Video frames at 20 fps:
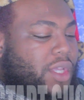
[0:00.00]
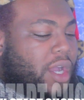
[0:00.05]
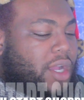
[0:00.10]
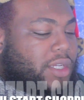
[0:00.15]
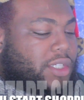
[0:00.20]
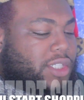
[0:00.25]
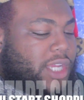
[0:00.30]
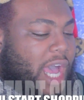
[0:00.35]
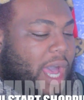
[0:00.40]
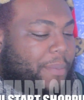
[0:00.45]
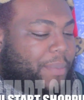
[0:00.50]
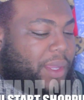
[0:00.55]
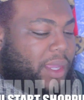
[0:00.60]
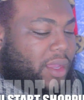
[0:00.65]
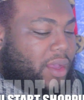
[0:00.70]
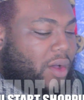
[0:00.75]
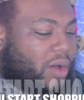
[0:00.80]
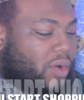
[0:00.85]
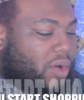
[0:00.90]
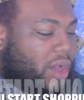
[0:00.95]
start
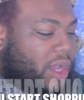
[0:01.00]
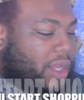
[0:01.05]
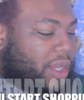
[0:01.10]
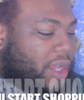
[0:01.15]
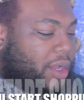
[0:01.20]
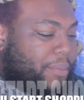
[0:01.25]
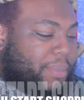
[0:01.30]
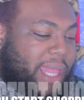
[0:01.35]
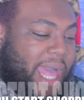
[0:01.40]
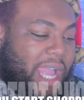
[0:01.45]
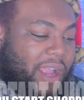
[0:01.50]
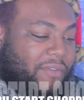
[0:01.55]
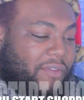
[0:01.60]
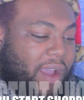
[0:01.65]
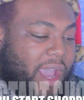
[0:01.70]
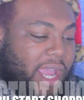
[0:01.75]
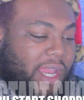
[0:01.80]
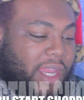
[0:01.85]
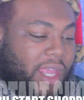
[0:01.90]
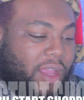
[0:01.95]
shopping on Black
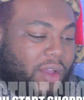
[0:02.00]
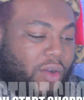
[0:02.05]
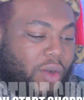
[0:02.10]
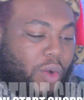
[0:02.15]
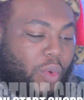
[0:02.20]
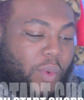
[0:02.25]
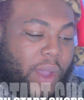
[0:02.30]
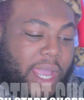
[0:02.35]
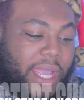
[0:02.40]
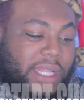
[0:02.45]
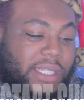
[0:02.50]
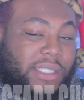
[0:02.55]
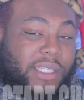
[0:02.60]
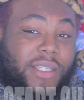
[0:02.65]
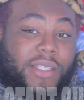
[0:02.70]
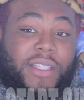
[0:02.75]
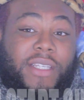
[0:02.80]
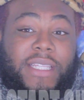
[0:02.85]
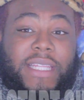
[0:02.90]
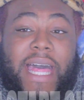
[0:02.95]
Friday or wait
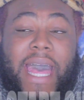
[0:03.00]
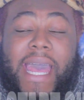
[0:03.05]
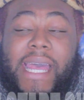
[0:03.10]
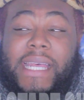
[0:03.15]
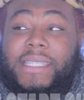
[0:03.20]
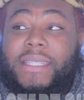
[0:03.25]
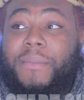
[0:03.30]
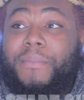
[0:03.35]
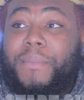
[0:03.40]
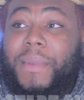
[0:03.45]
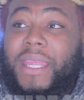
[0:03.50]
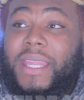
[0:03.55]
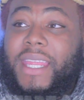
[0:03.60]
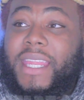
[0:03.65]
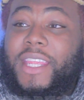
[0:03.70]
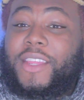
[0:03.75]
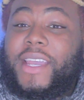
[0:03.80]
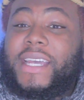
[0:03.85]
until the last minute?